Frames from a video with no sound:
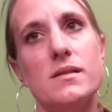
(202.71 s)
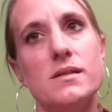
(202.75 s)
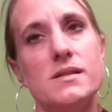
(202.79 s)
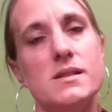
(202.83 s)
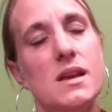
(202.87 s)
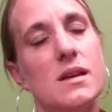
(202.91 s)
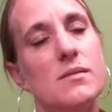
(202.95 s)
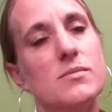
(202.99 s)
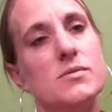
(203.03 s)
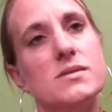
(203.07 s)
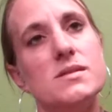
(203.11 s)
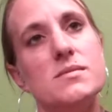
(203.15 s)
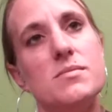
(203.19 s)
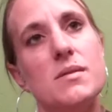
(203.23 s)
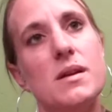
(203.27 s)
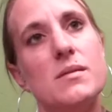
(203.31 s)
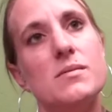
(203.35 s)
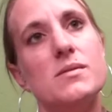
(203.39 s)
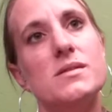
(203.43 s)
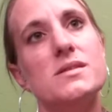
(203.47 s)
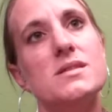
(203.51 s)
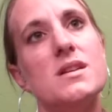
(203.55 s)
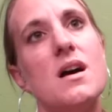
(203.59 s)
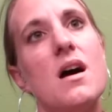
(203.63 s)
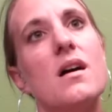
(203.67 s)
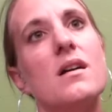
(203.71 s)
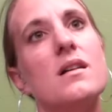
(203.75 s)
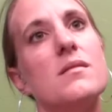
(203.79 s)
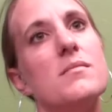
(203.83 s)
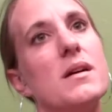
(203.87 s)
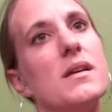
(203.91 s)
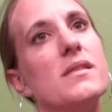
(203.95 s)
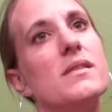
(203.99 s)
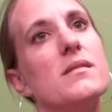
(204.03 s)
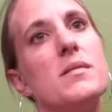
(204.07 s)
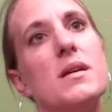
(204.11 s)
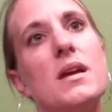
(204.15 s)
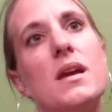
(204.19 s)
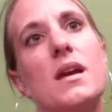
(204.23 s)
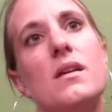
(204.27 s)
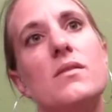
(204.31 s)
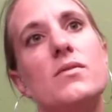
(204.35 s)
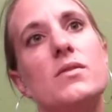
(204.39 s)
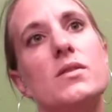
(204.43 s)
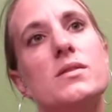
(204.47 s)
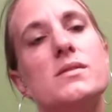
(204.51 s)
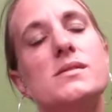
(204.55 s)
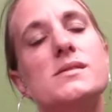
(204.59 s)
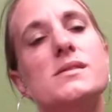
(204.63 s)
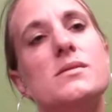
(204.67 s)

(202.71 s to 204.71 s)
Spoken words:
the table to be able to talk about the behavior,